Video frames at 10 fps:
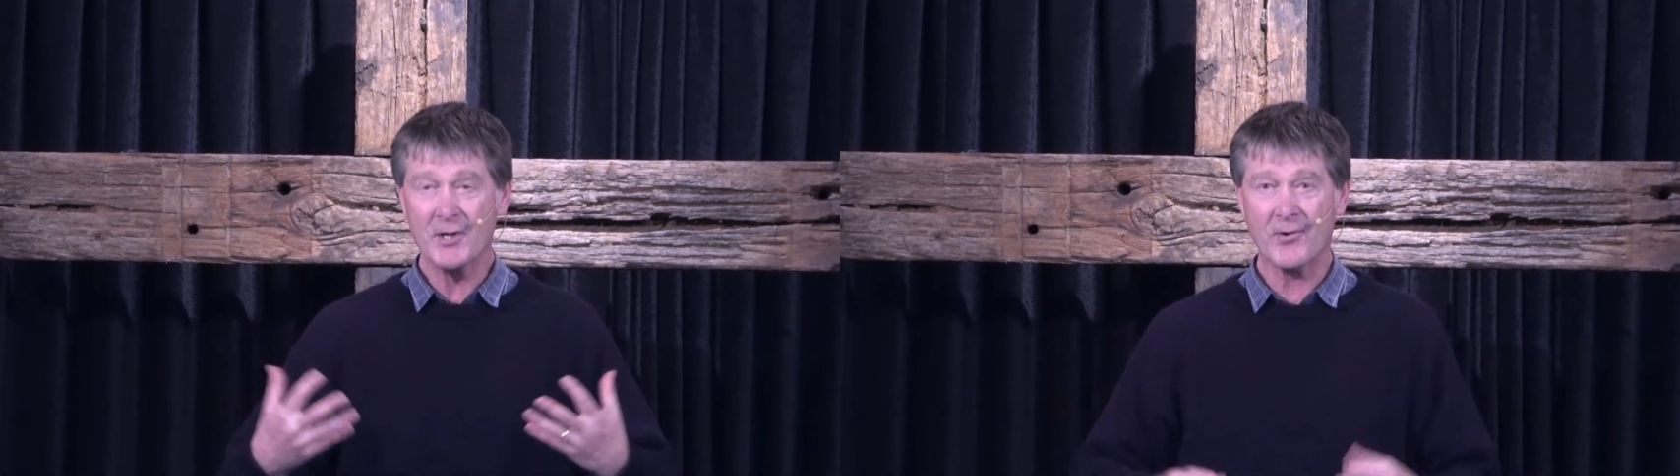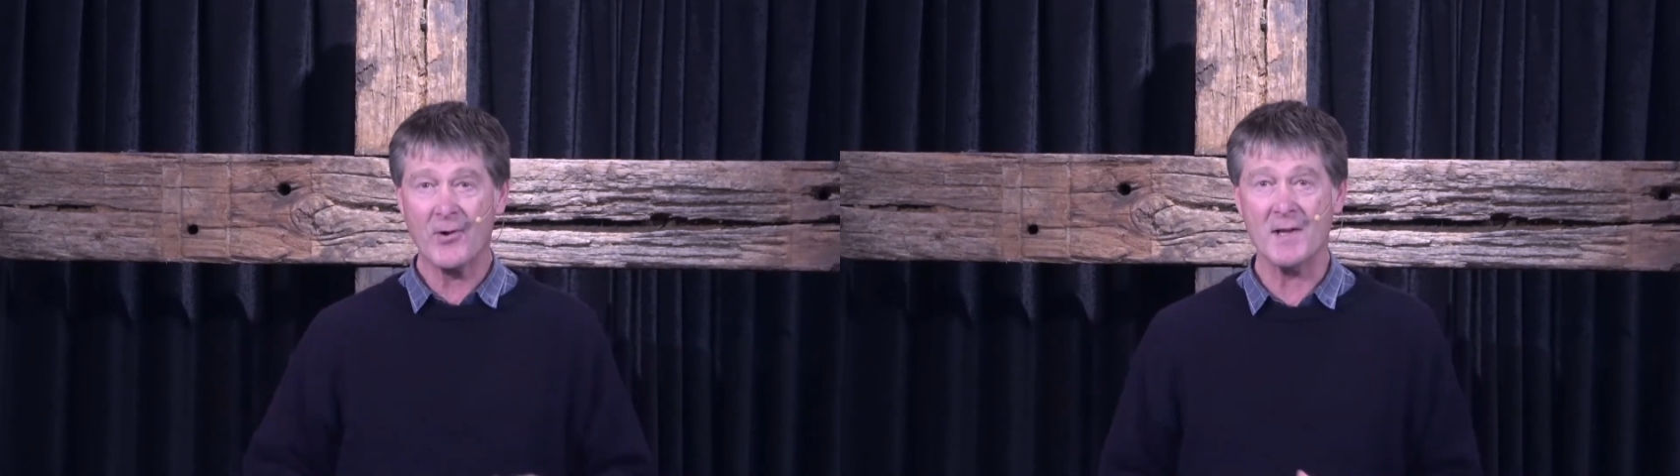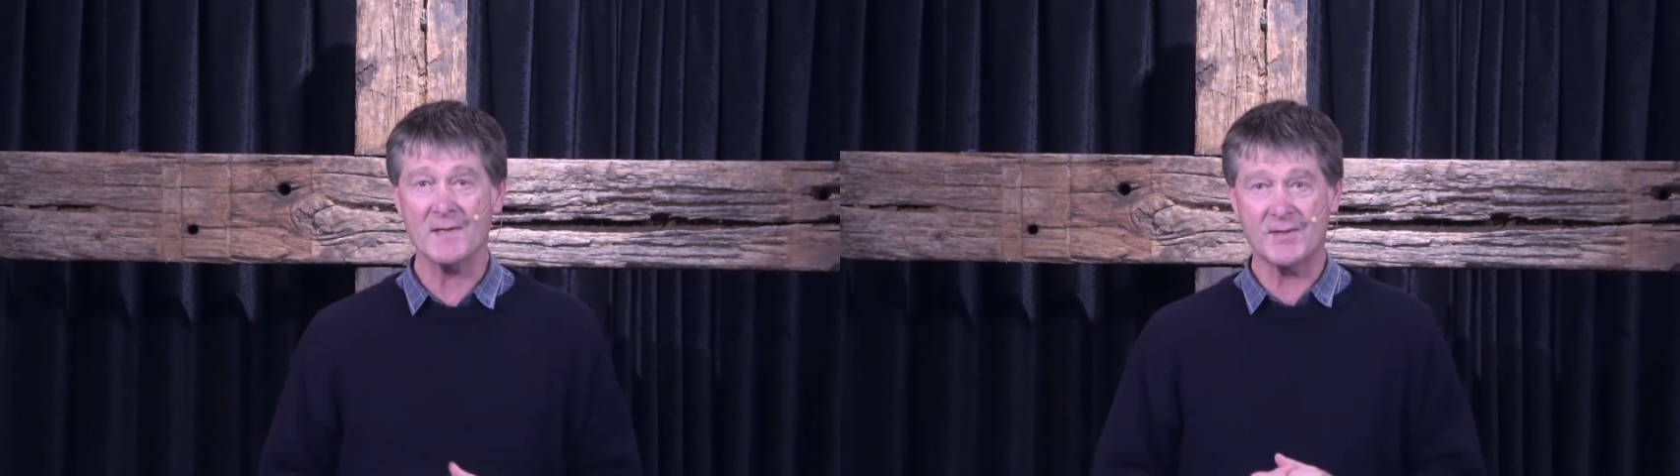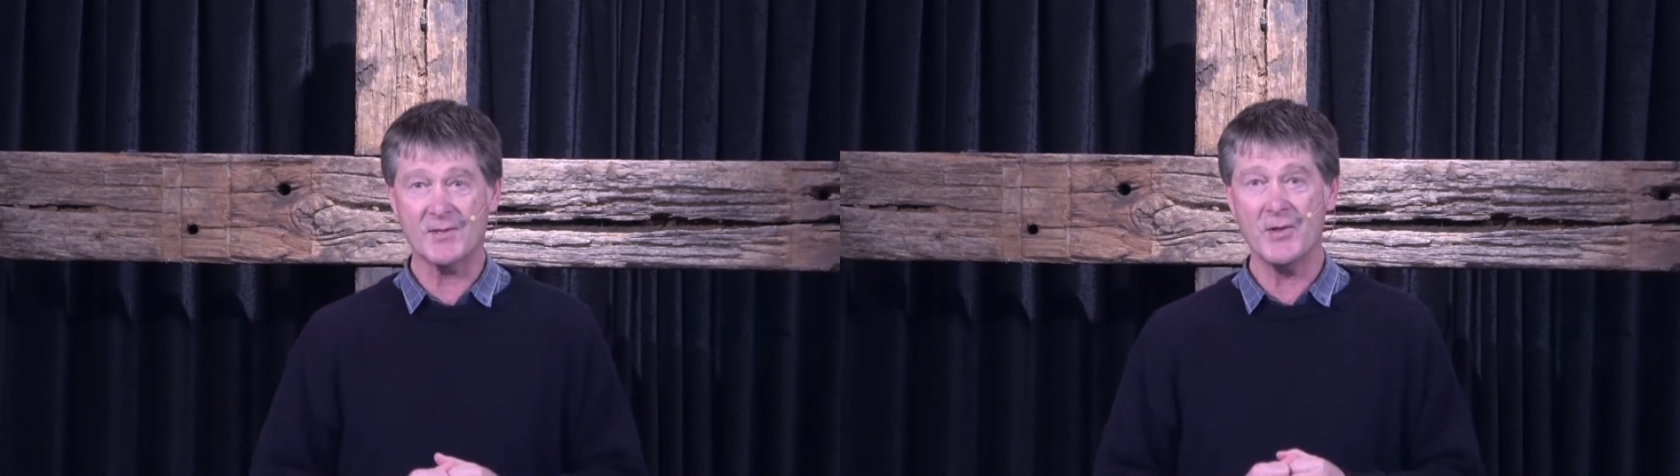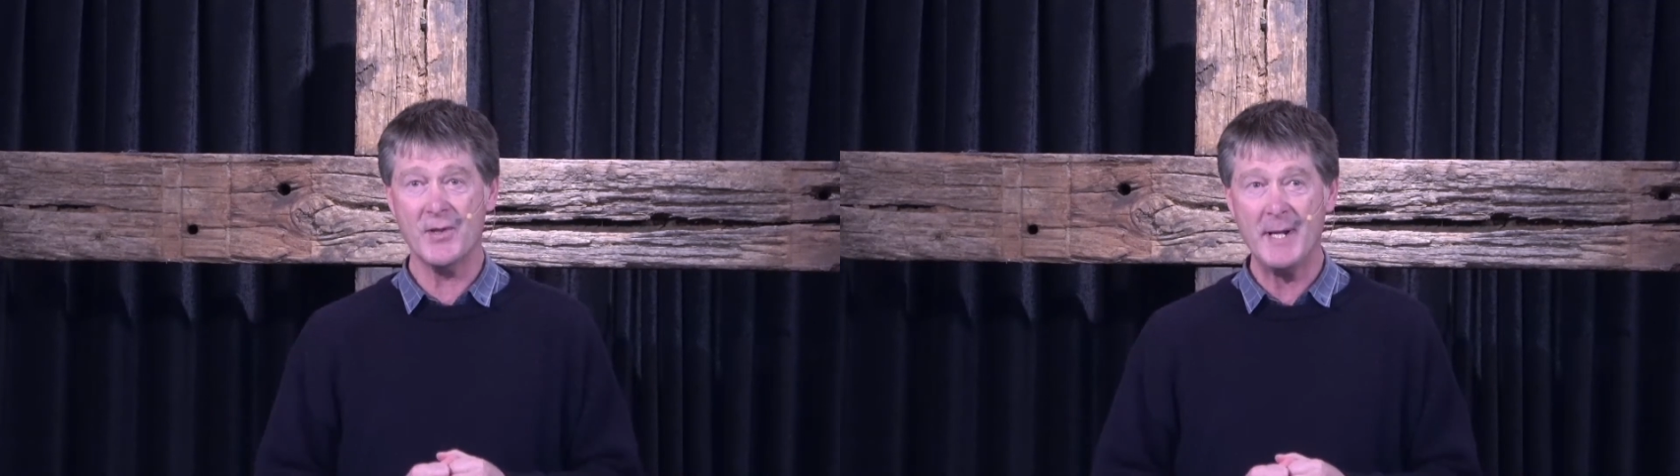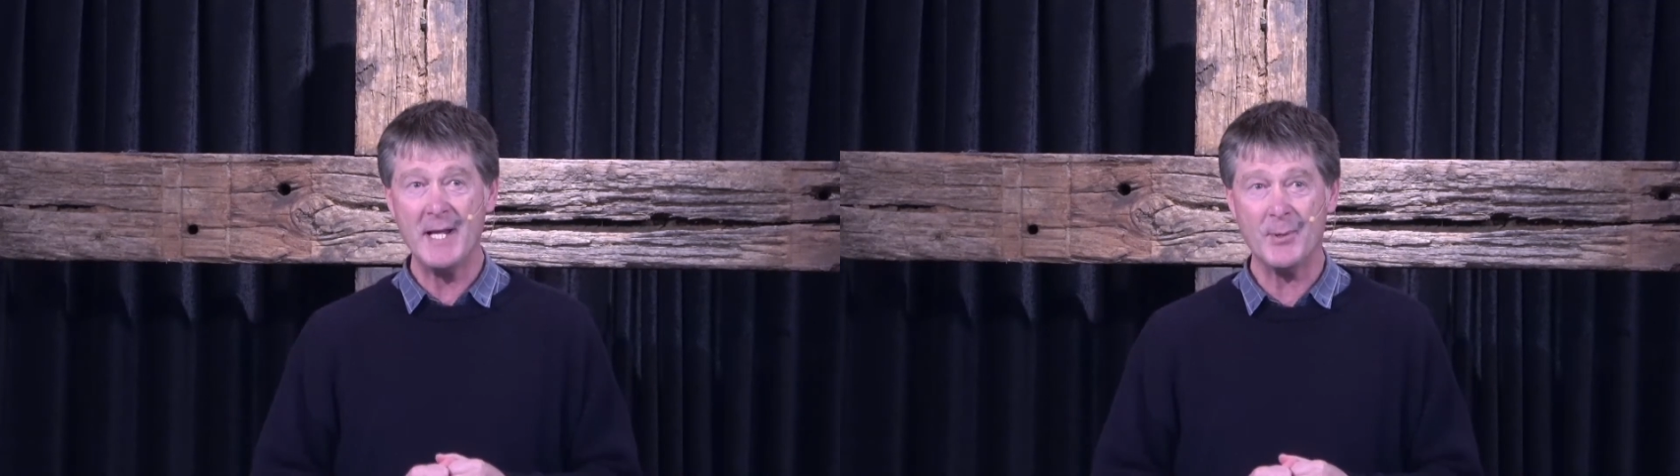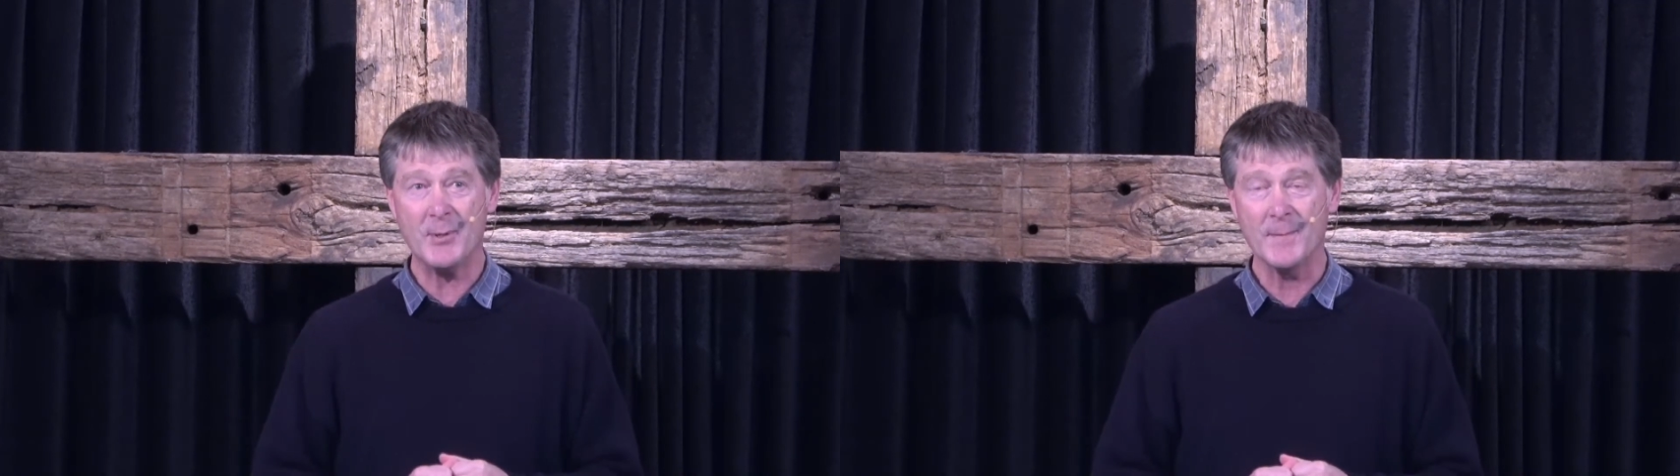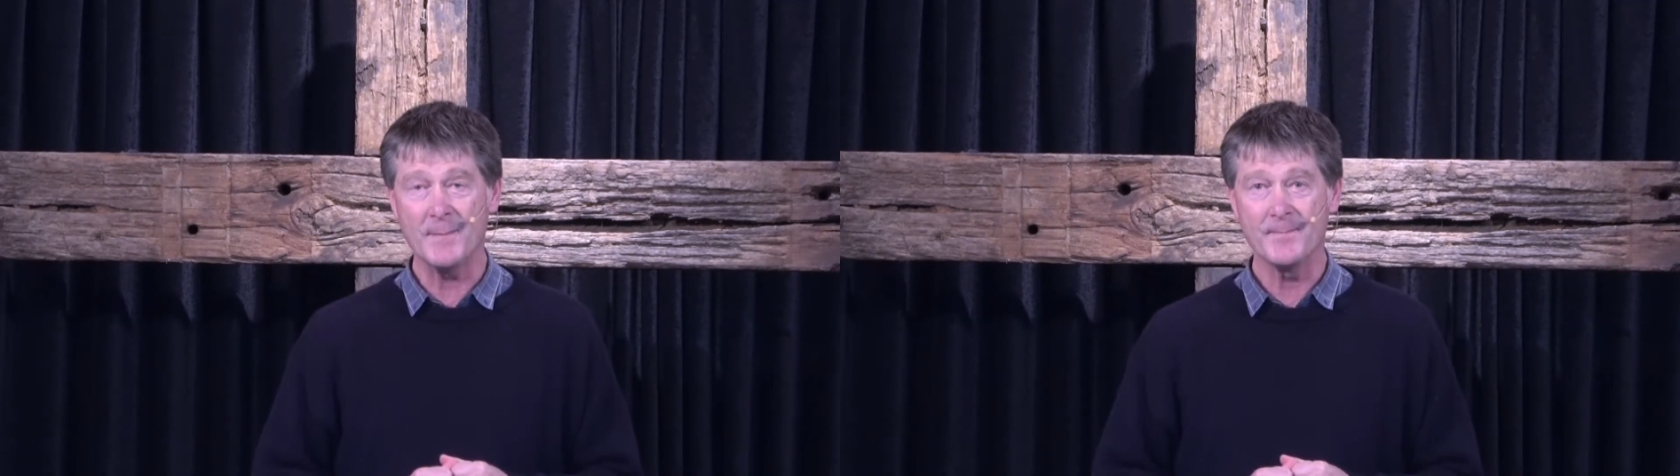across to the
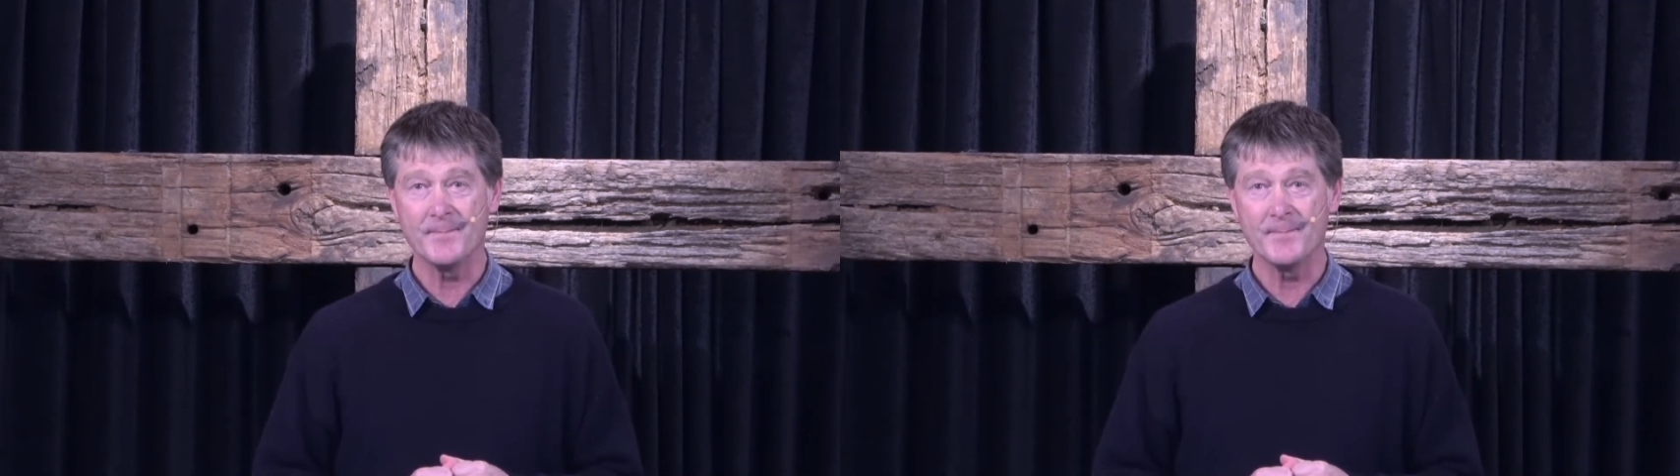people.